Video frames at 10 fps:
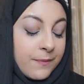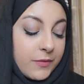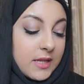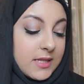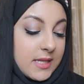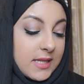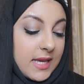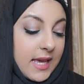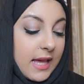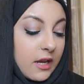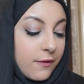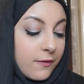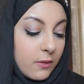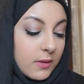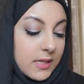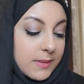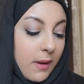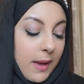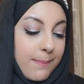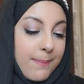And this is the Hello Flawless
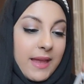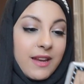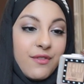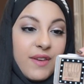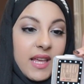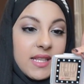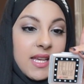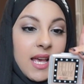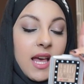by Benefit.